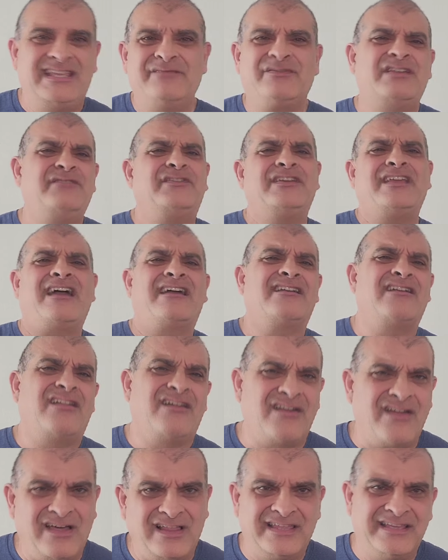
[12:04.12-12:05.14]
Even if you got it on
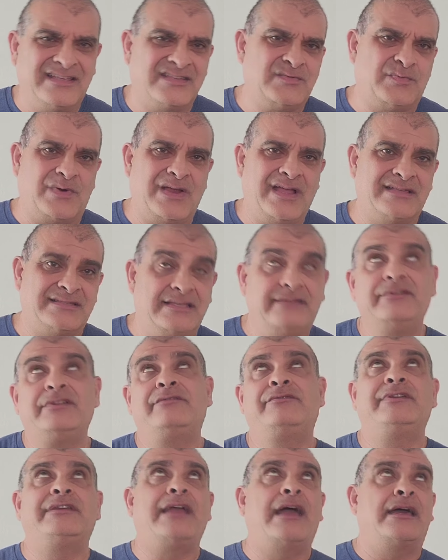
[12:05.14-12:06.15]
AliExpress, even
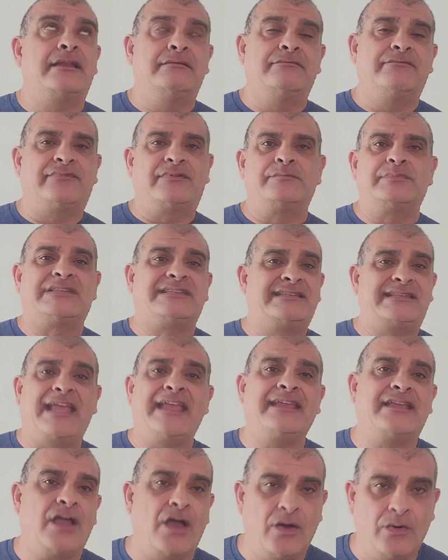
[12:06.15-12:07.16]
if you got it from
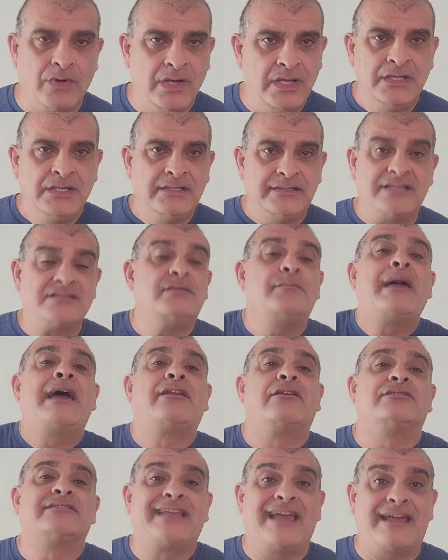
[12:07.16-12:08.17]
Seiko, doesn't
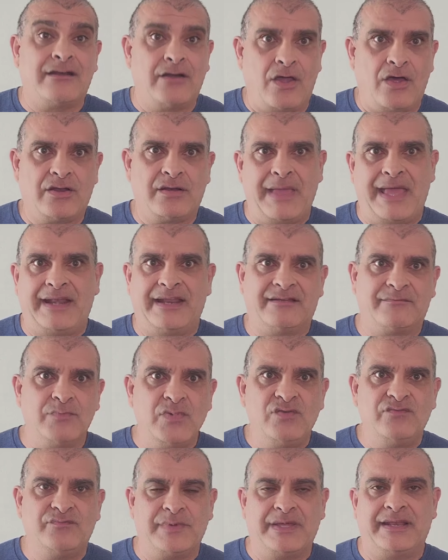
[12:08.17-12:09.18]
matter. It's got an automatic
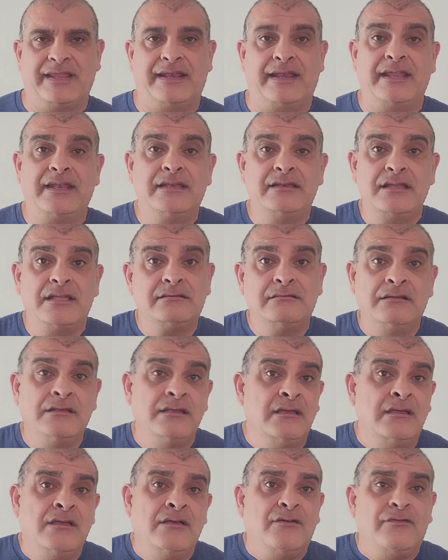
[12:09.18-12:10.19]
movement in it, and it
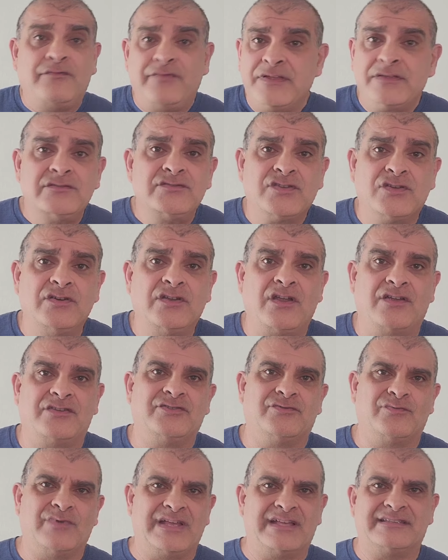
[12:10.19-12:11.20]
feels good on
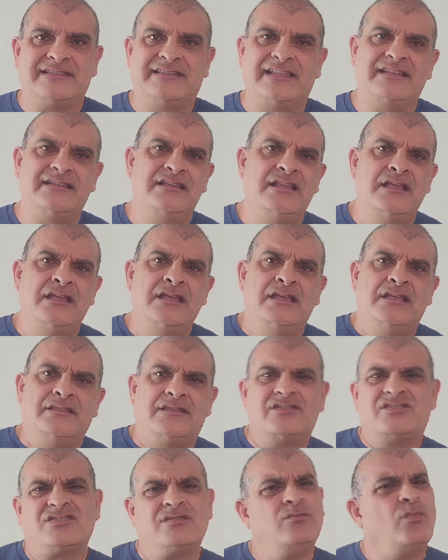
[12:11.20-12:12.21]
your wrist, and
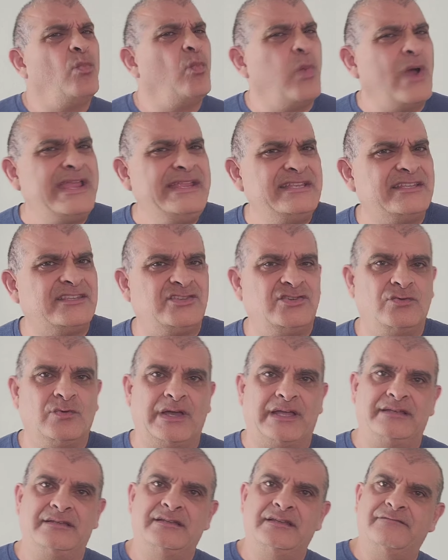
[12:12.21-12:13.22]
there's some weight to
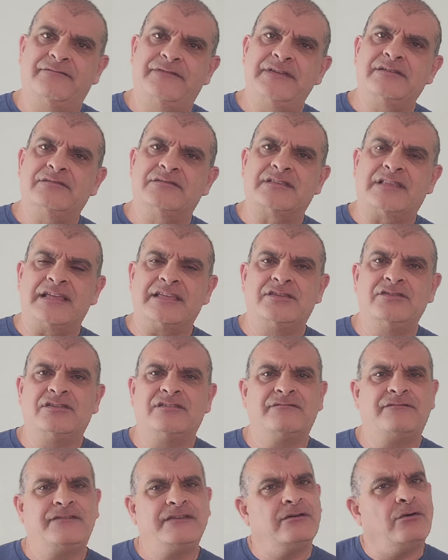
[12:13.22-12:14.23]
it, and it feels like you
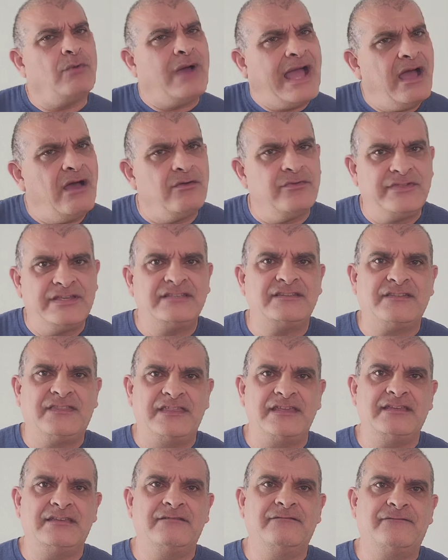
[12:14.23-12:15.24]
can feel, wow, this
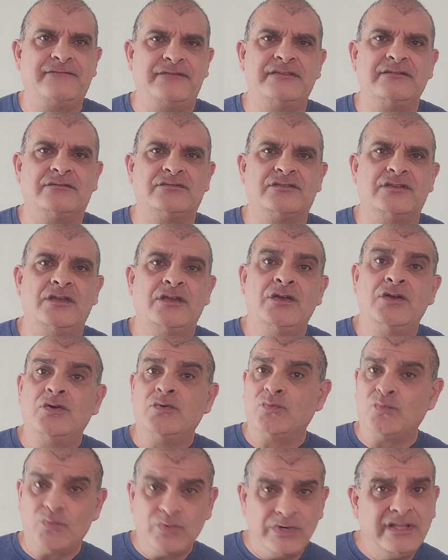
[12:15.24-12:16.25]
thing feels
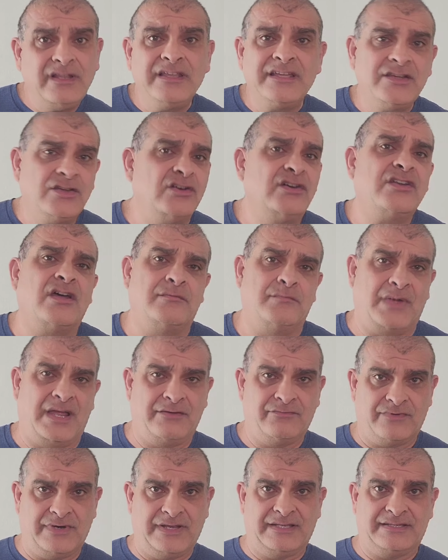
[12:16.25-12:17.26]
really good on my
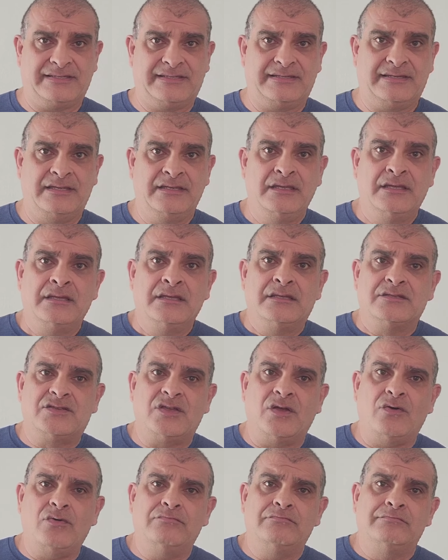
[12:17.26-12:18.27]
wrist.
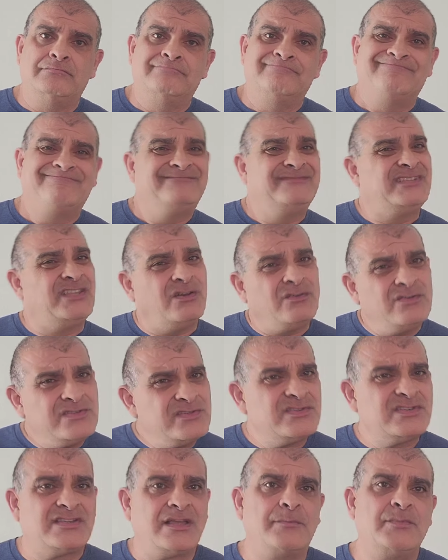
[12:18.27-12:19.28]
So those
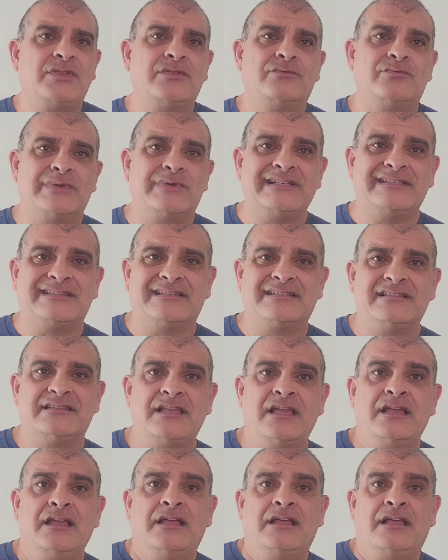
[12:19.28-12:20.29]
are some of the reasons
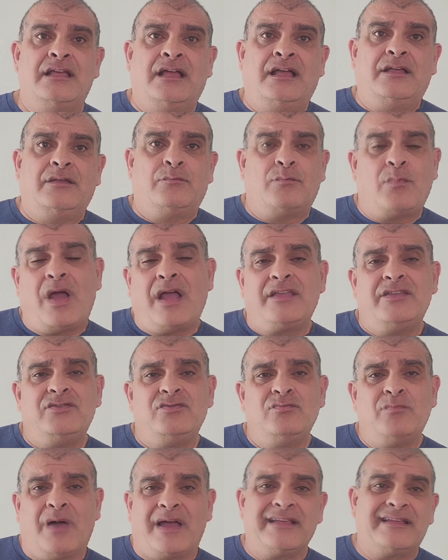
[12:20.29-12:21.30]
why
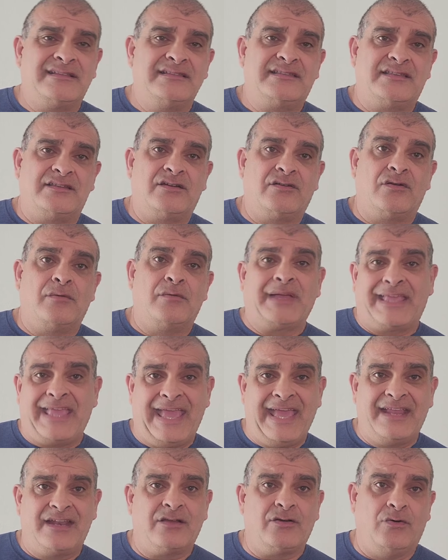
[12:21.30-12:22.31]
you might consider a
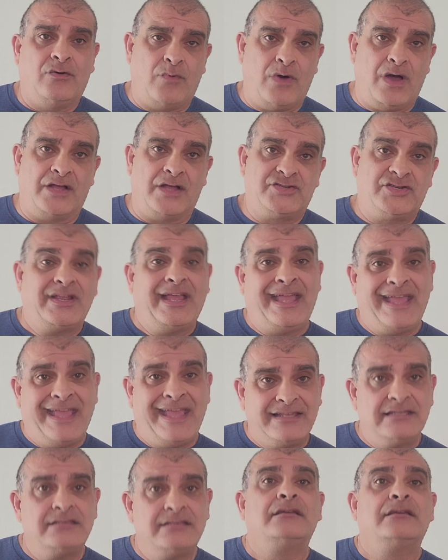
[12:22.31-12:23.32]
mechanical watch.
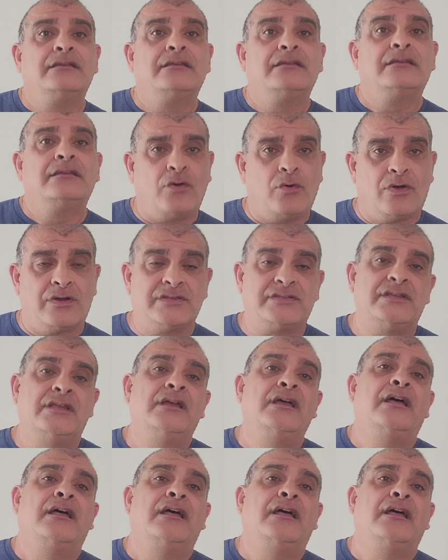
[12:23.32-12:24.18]
And of course,